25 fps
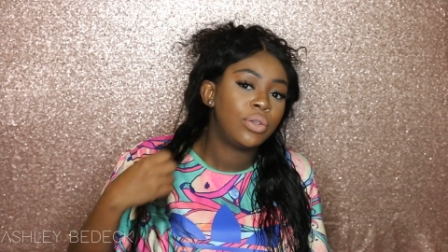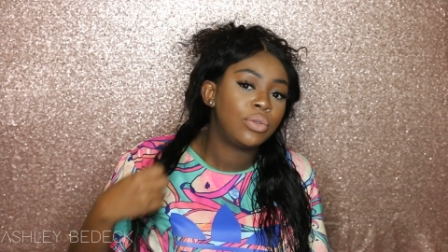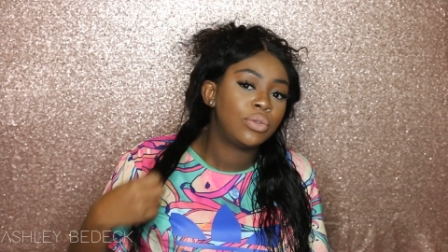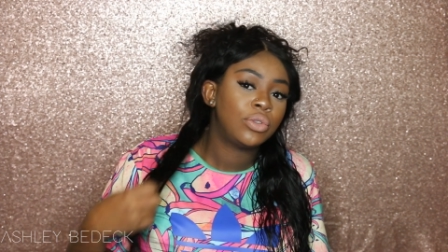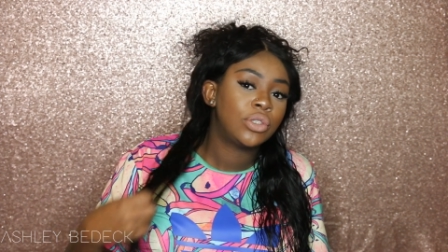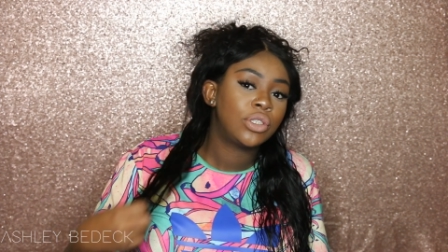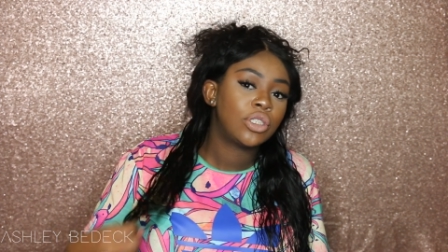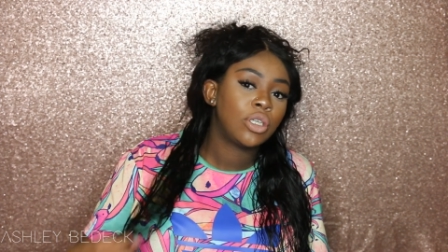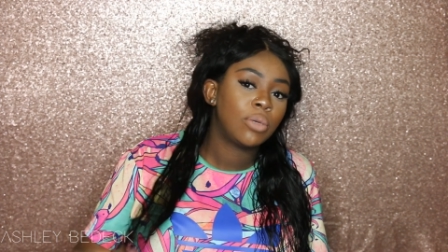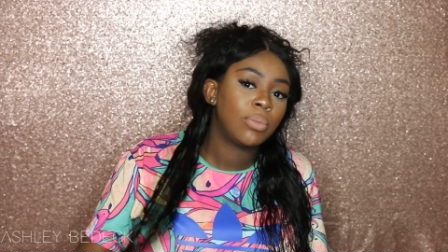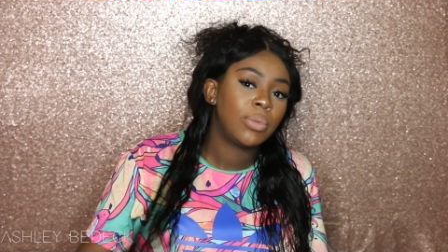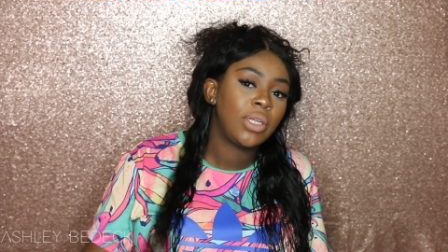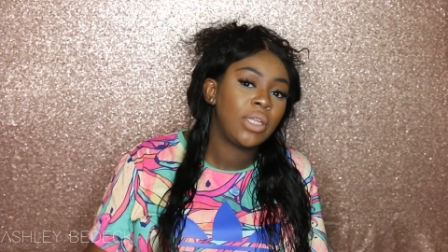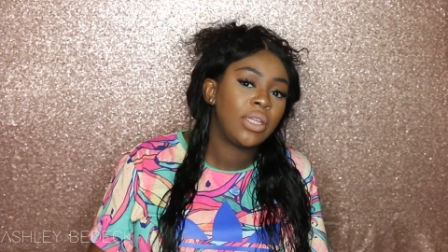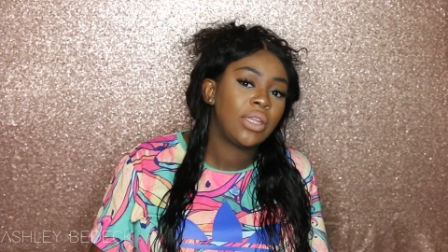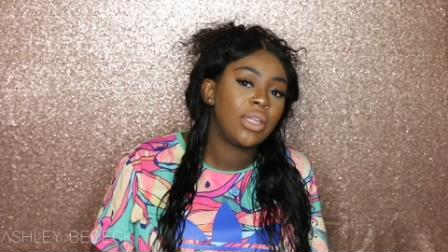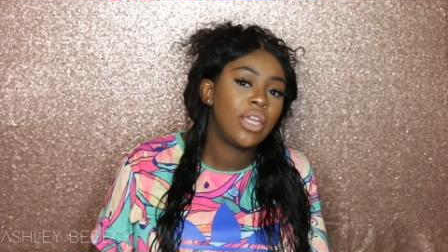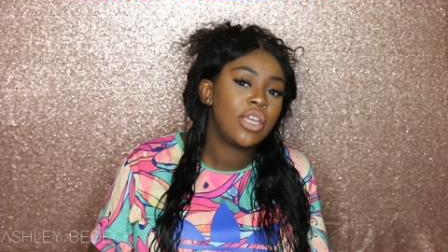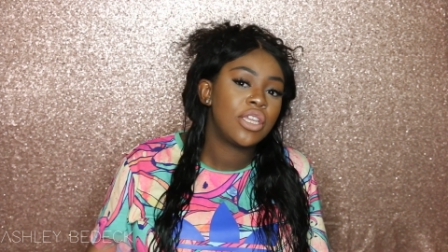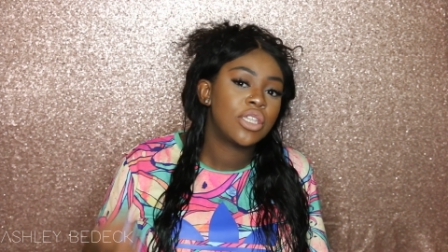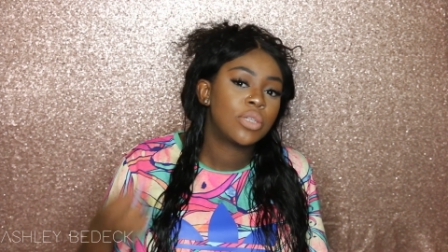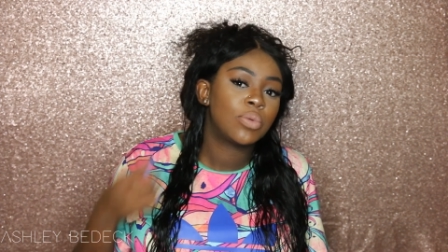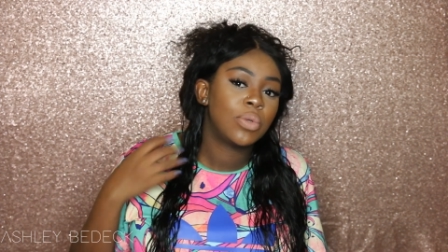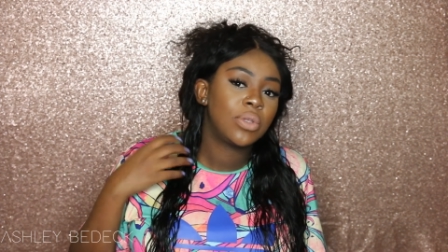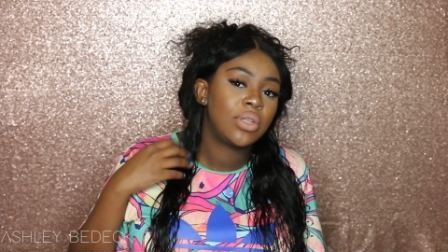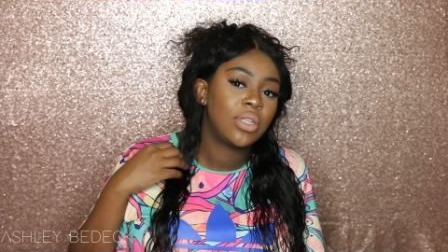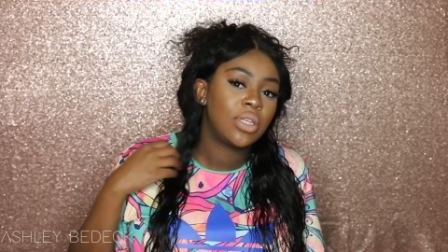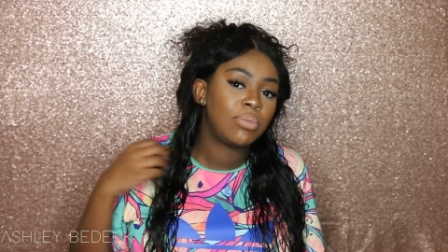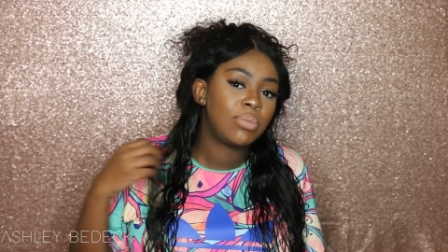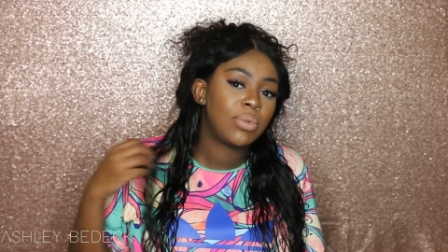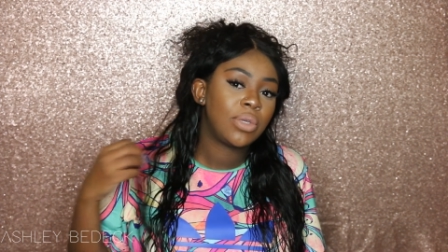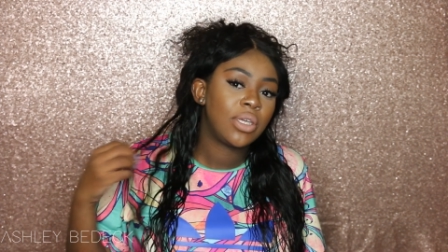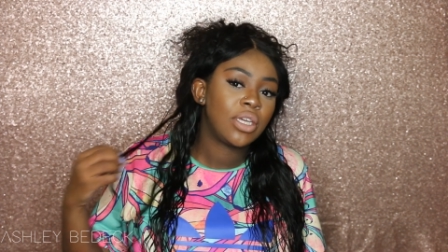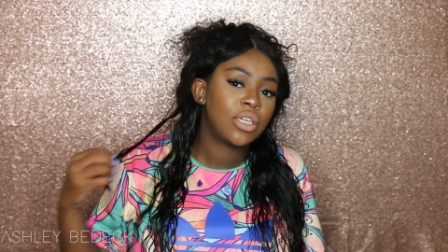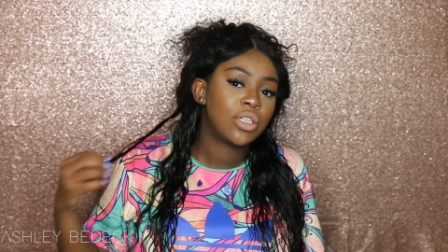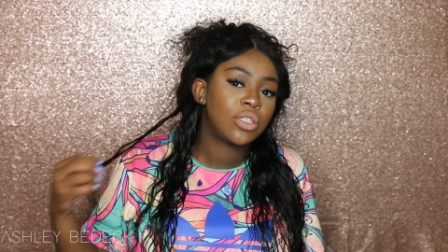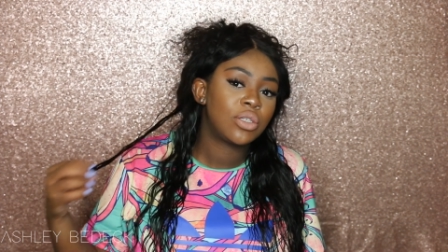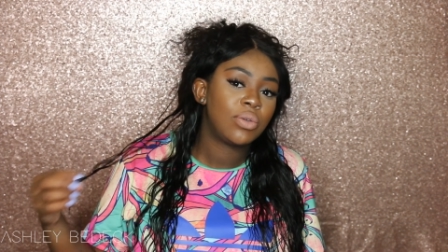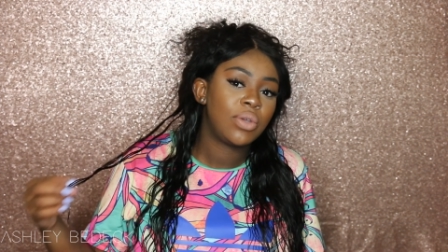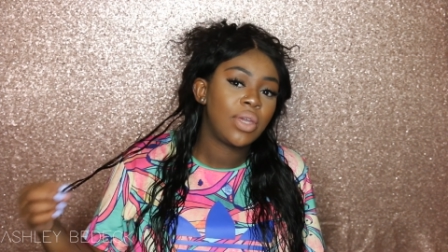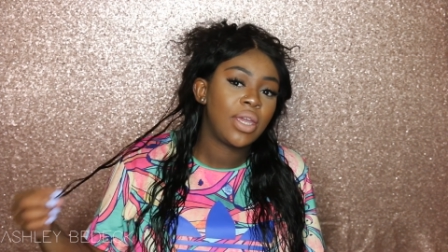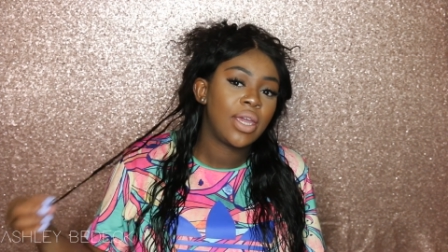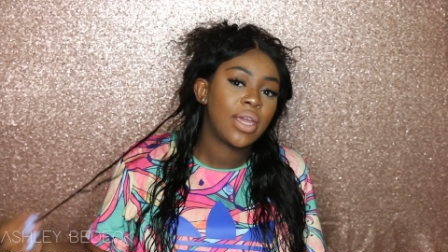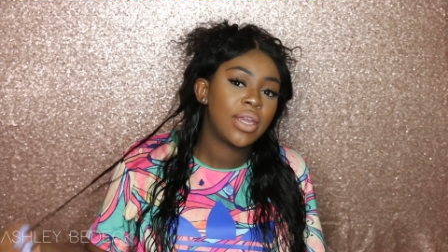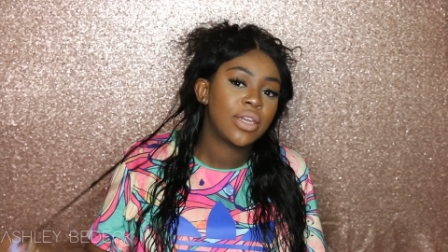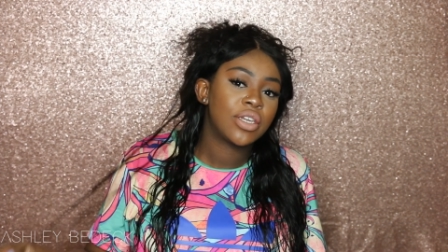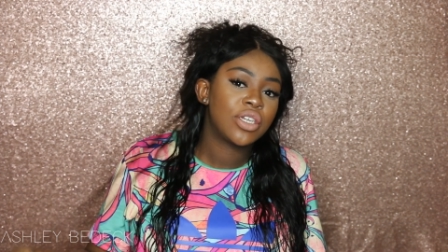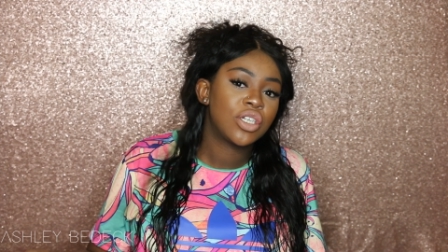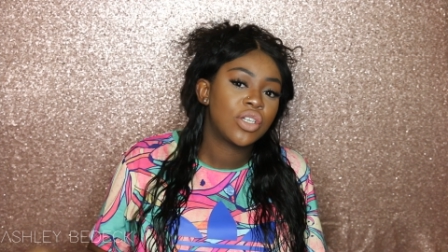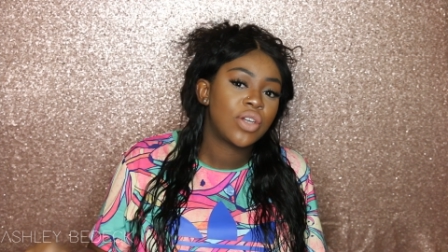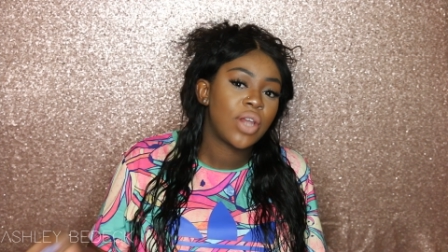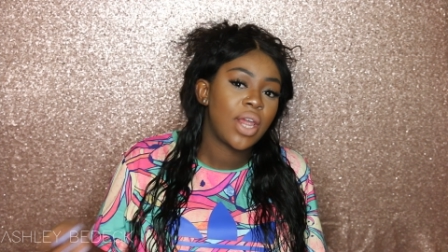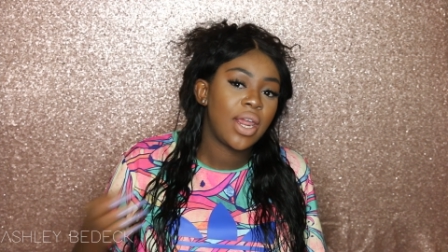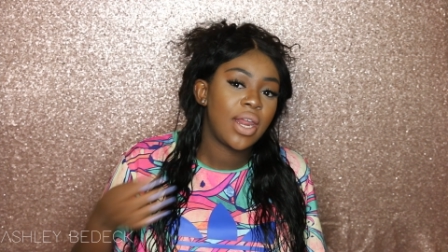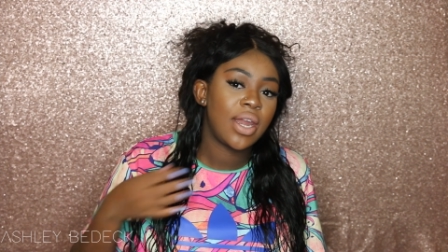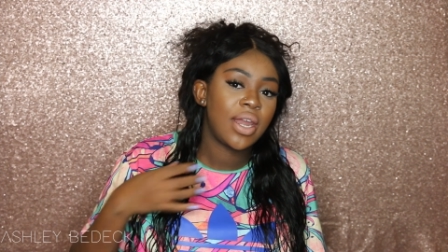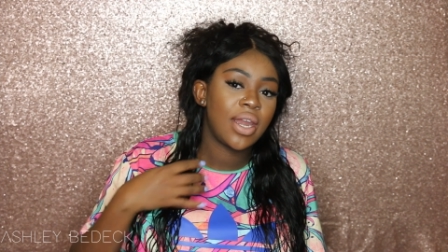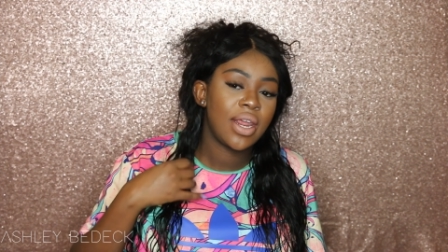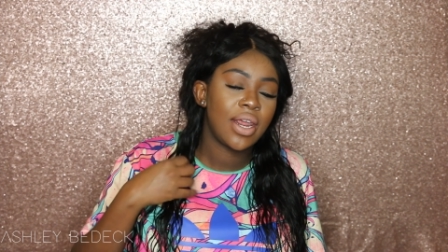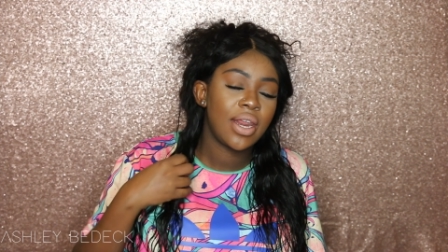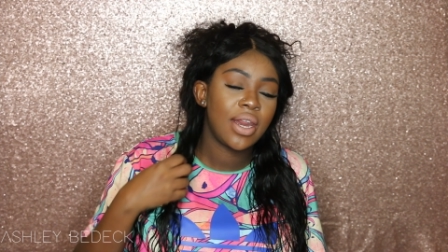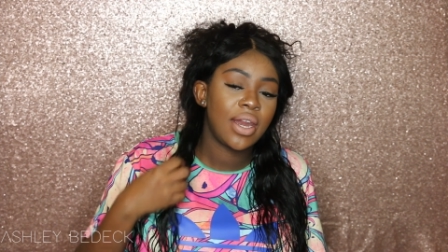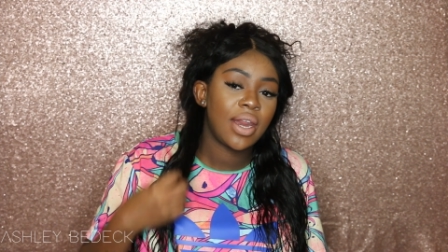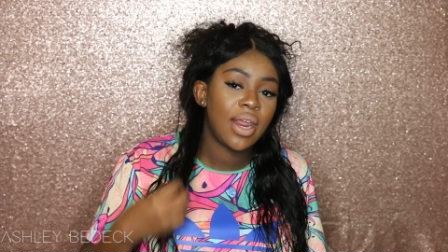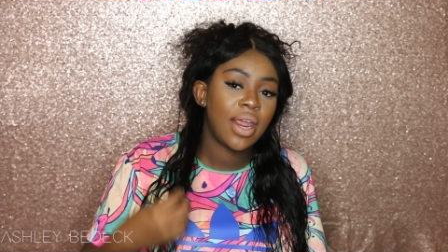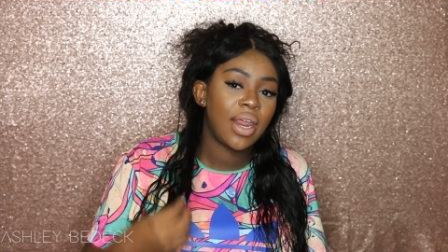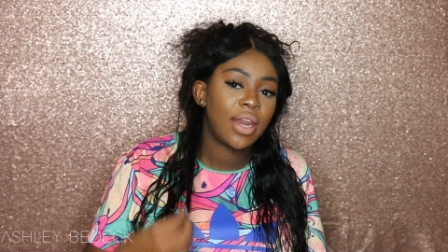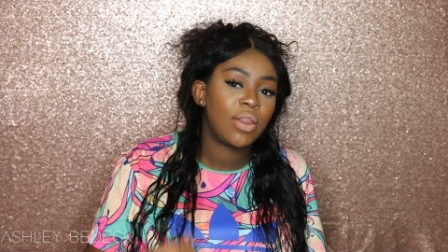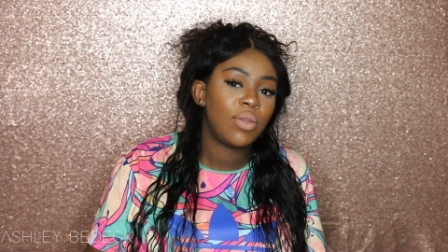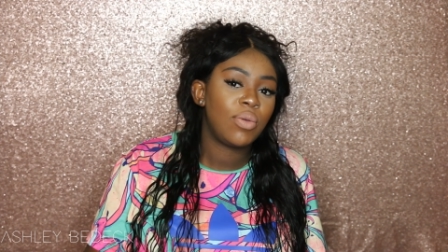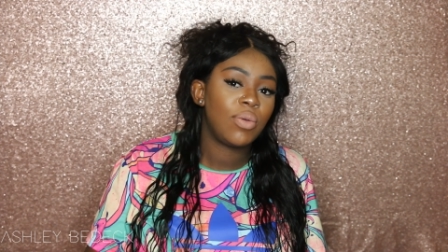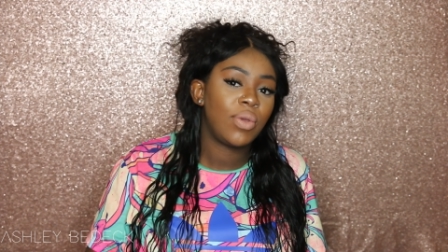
do so many things with it because you can straighten it and